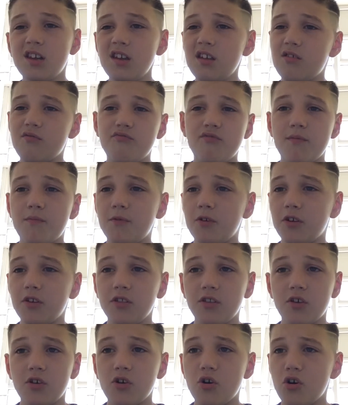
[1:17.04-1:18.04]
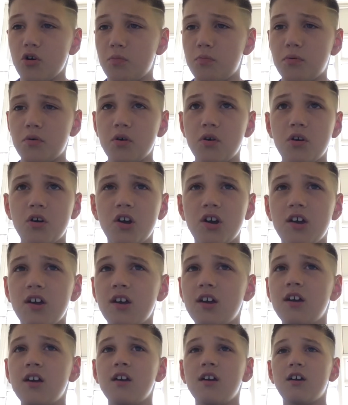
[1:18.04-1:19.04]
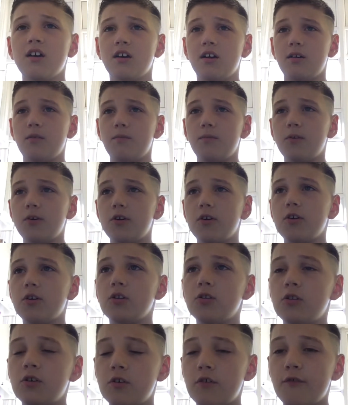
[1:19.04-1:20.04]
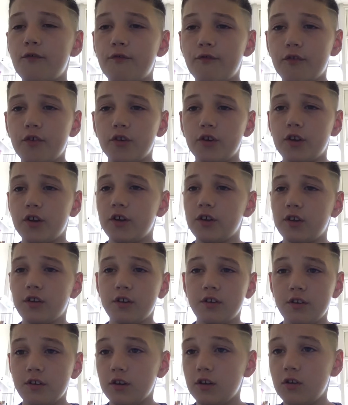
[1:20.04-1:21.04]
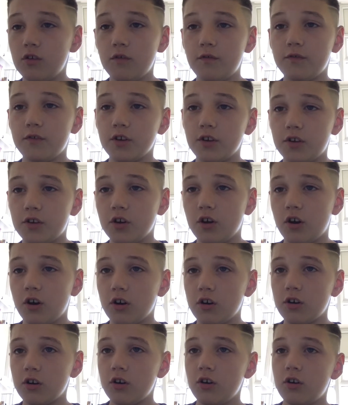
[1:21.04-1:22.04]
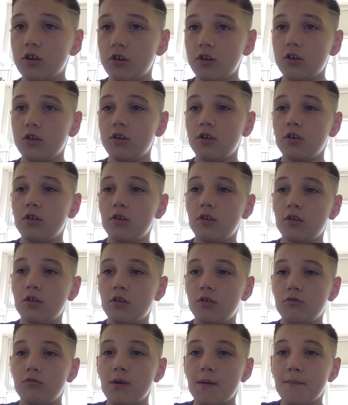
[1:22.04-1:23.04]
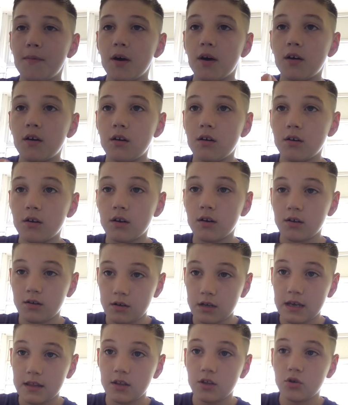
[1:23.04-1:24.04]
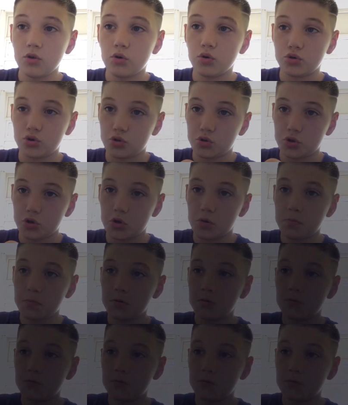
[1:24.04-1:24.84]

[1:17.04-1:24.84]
a ribbon on the cup. I'm loyal, funny and I love to talk. Remember, get the dog rolls up.